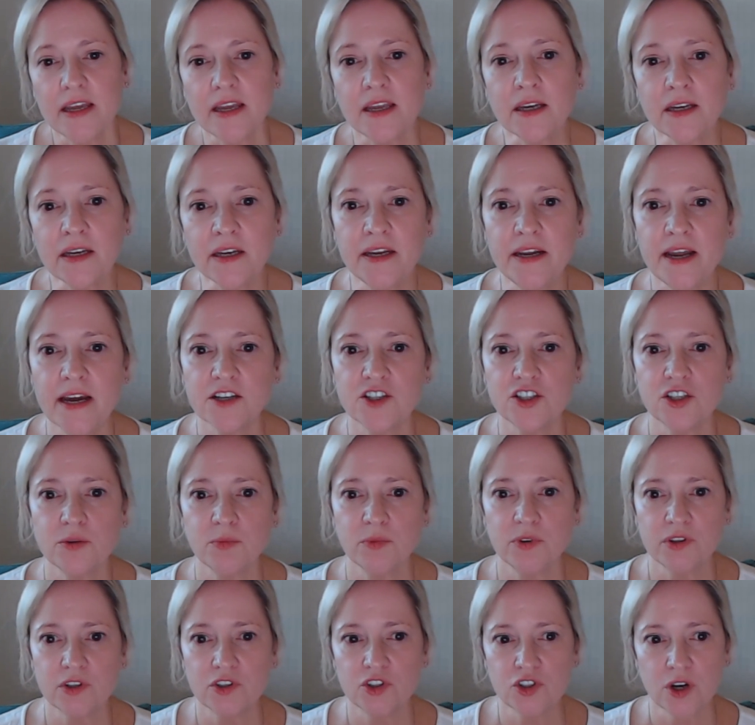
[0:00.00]
in
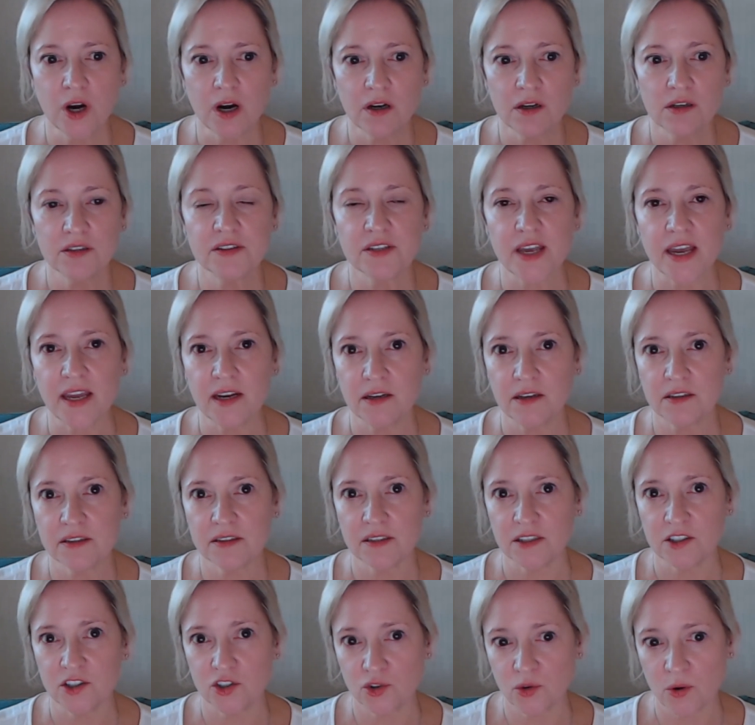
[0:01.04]
connection with the Charles
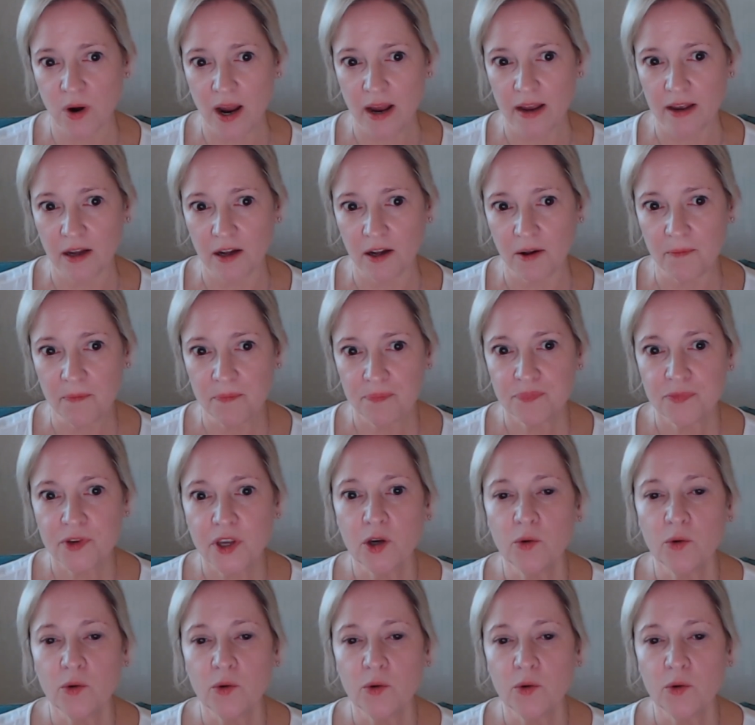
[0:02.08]
Adelson trial,